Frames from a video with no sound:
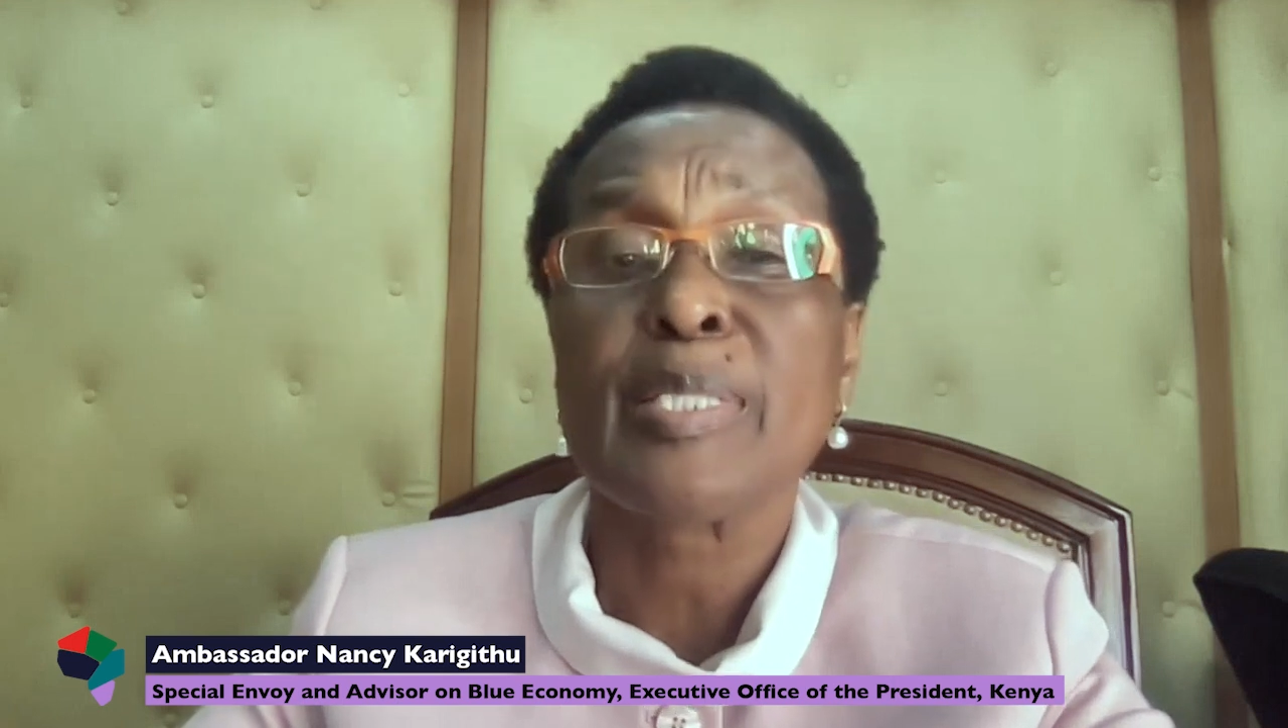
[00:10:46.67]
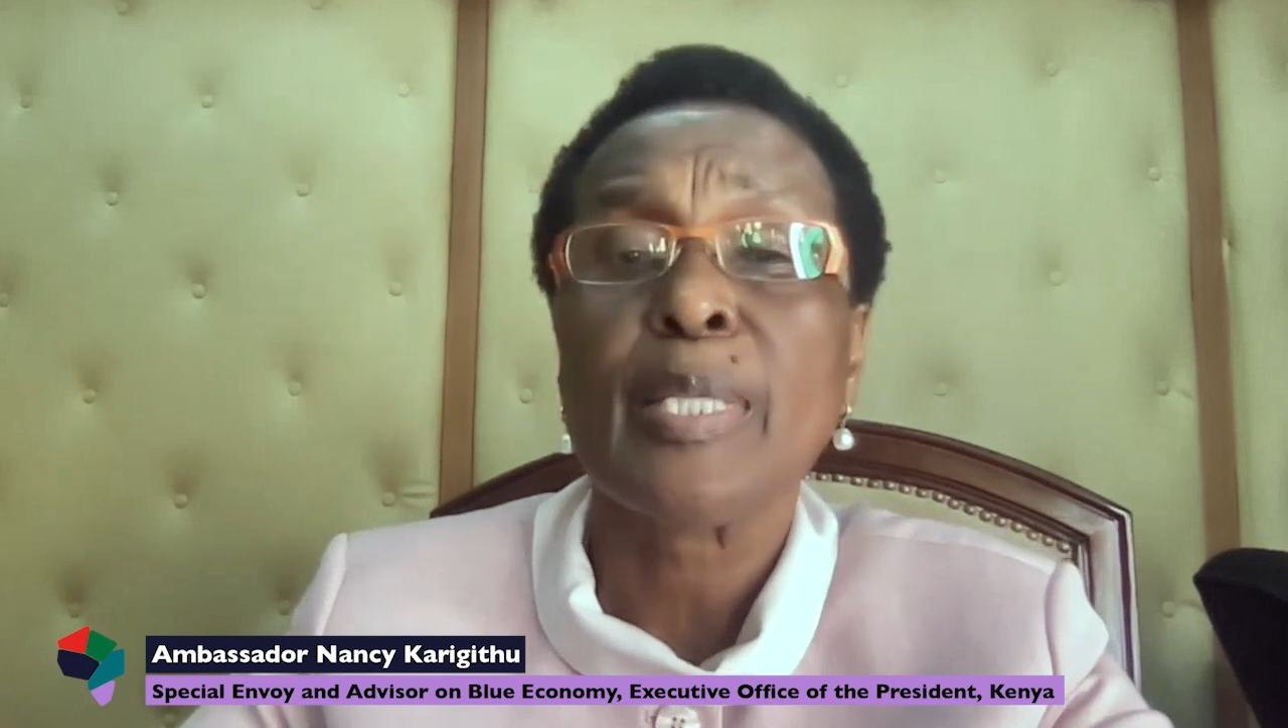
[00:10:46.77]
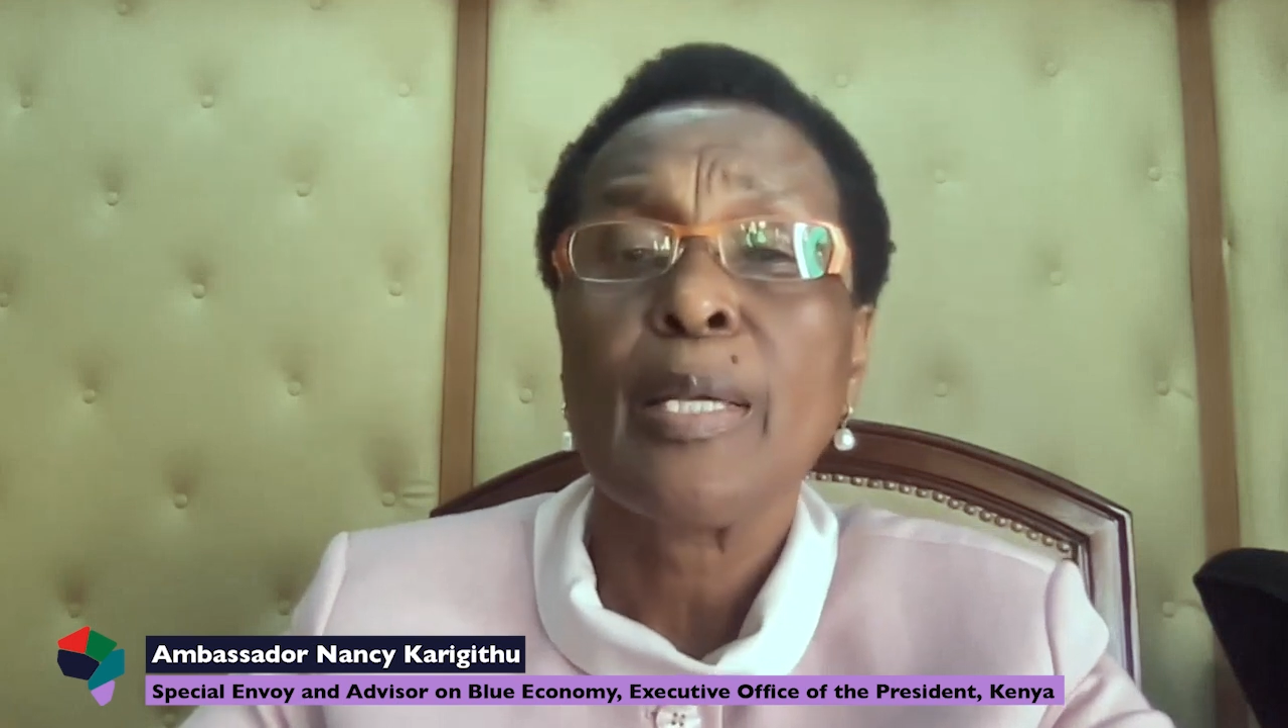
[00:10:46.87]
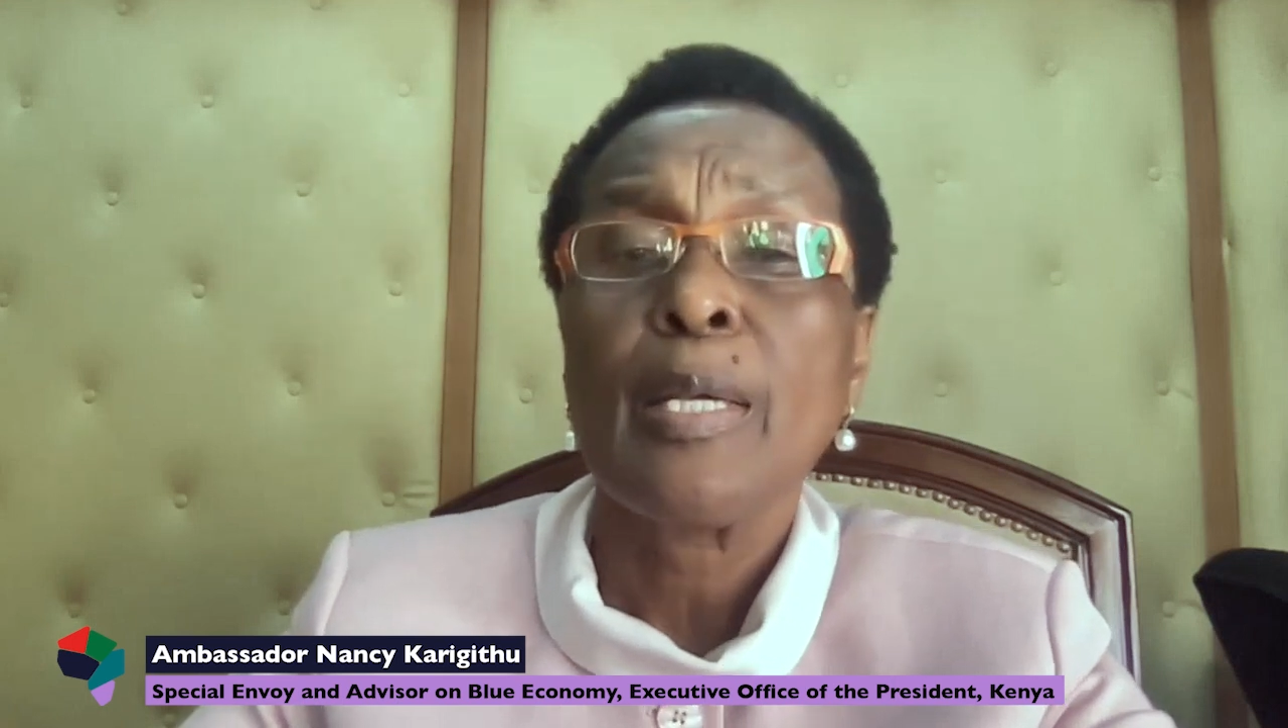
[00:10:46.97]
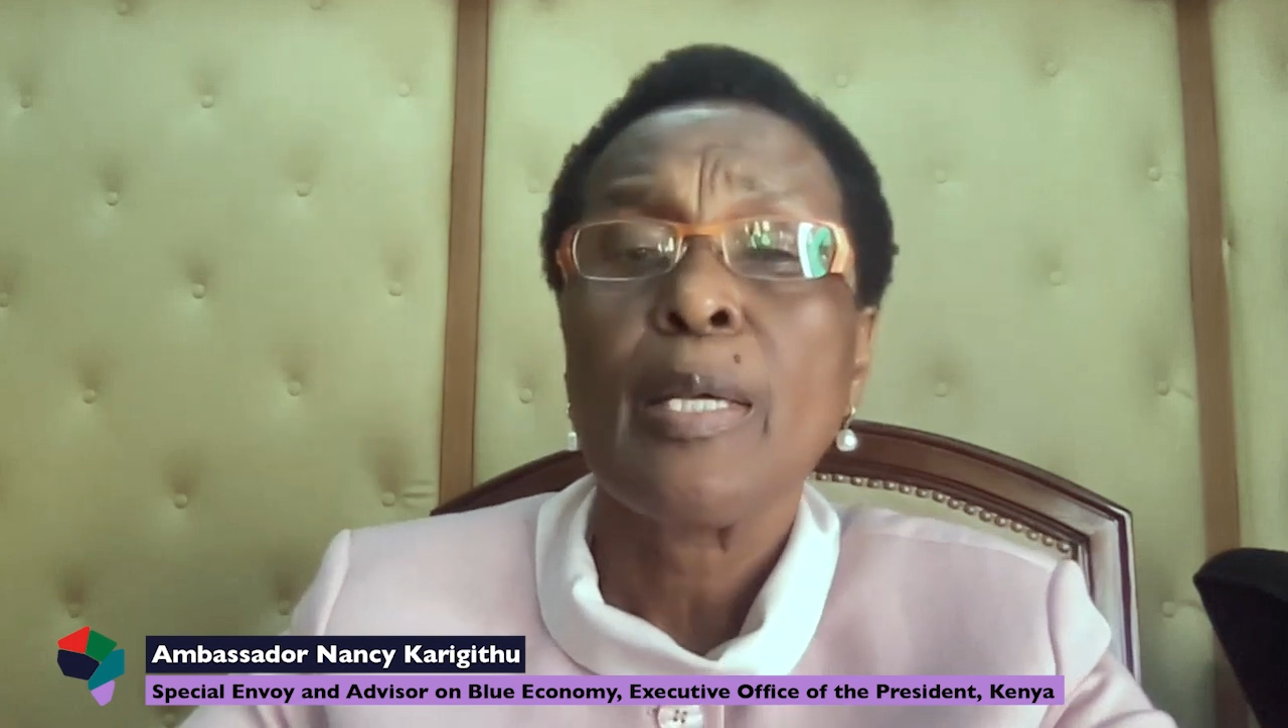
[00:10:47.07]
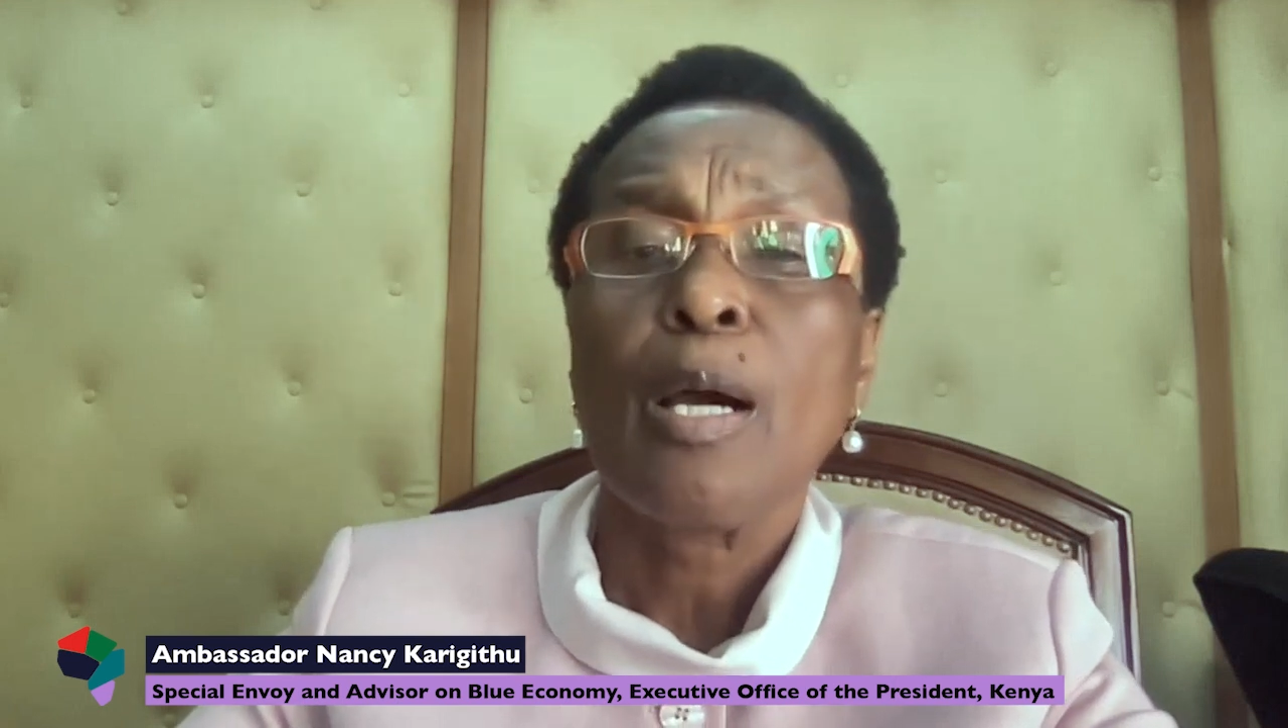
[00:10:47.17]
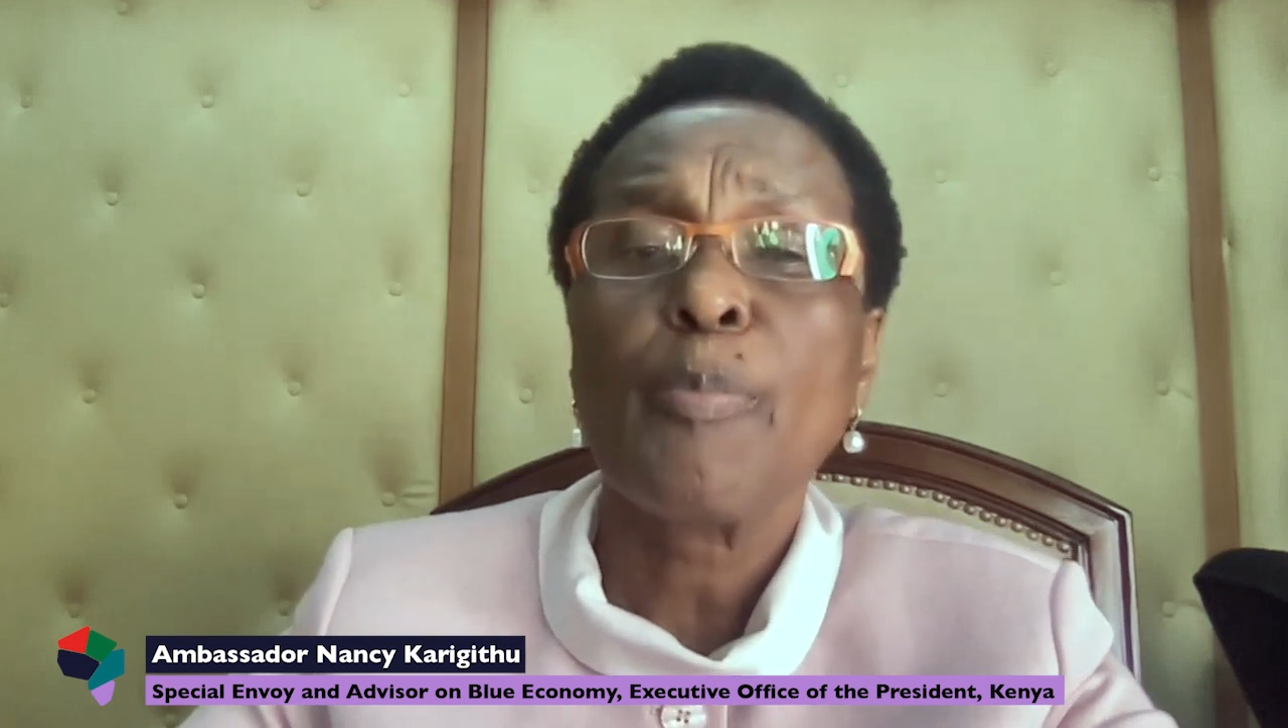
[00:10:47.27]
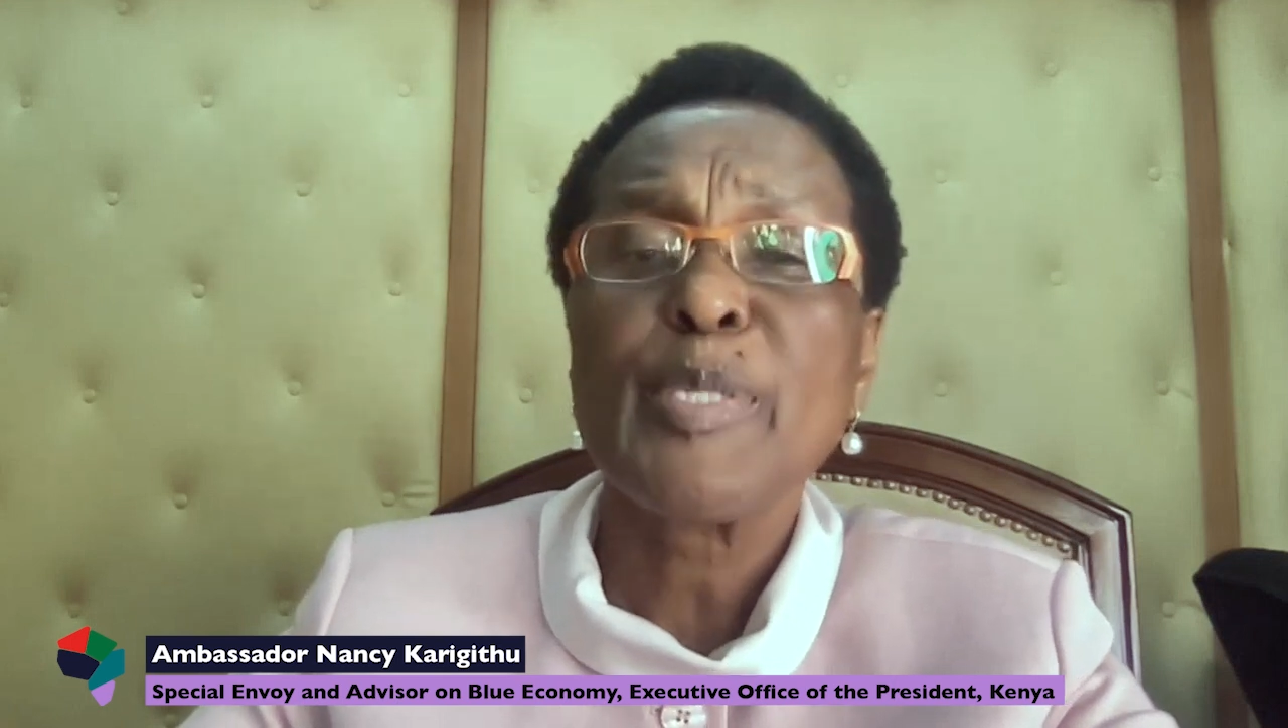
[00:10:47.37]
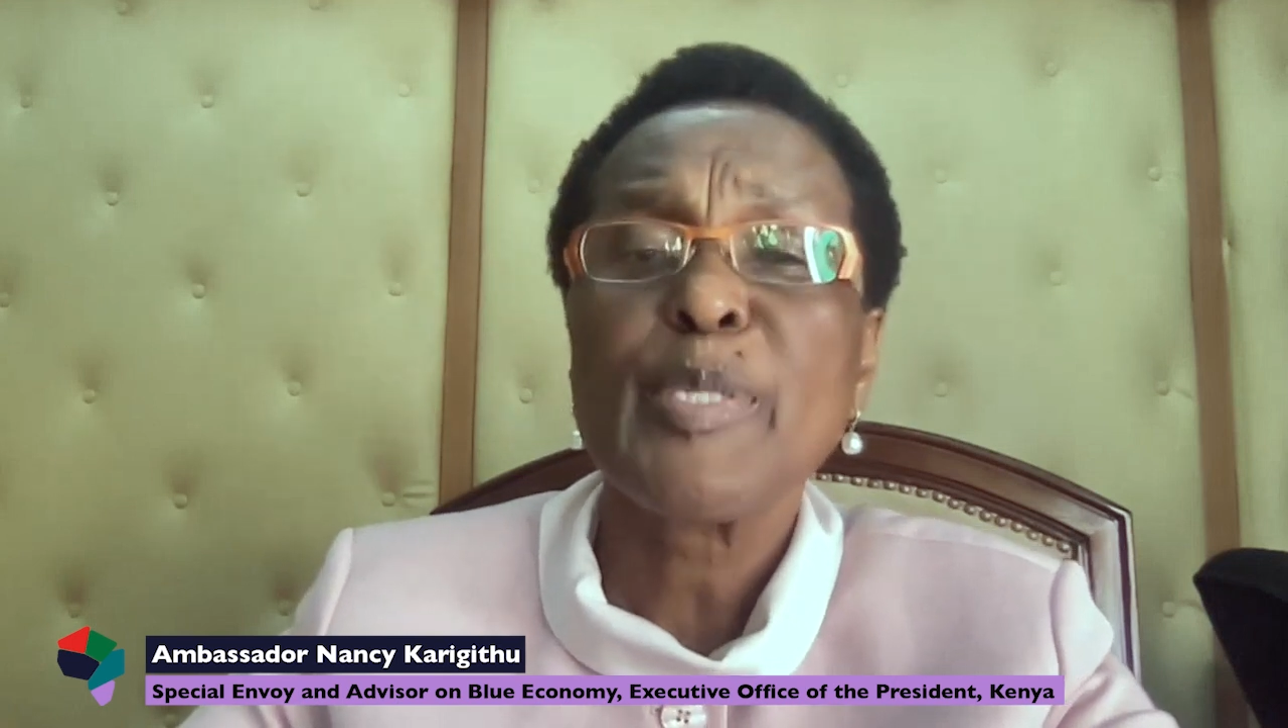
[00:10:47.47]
operators